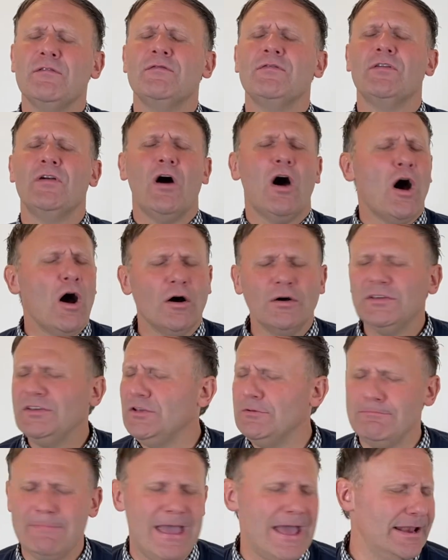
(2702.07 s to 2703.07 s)
for all
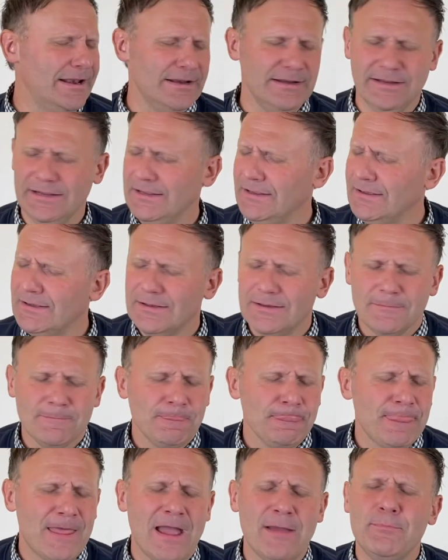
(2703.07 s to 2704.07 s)
humanity.
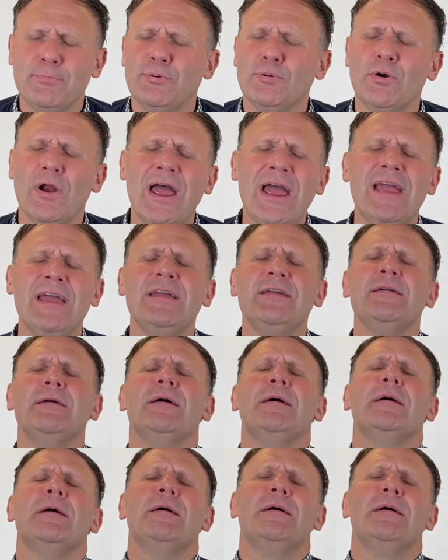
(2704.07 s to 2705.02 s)
I pray